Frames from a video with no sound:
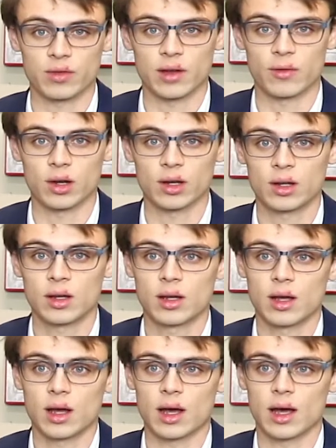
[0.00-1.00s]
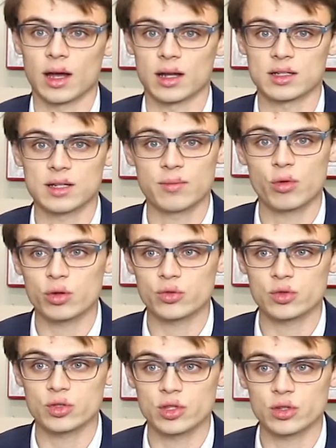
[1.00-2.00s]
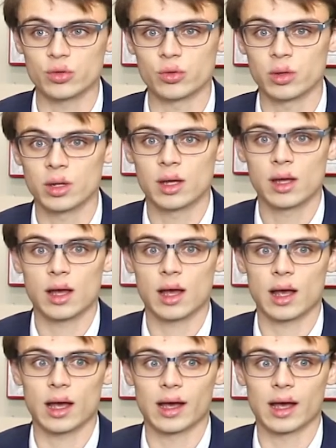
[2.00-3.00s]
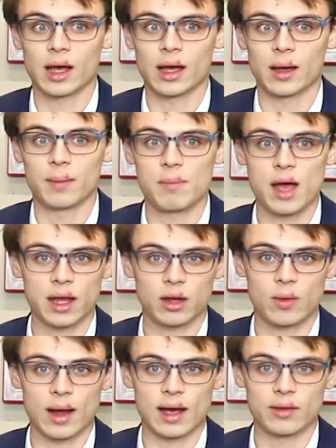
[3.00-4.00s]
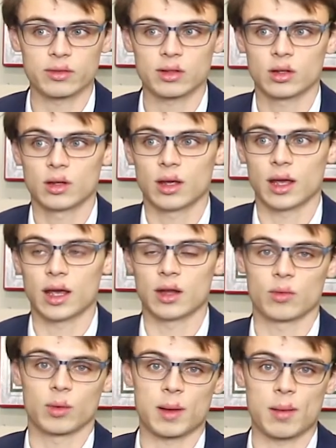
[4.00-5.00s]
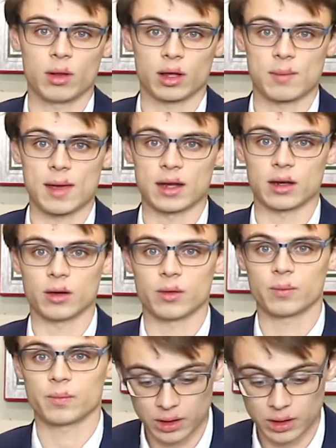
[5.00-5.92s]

favorite. Team Fortress 2, Minecraft, and Republic Commando.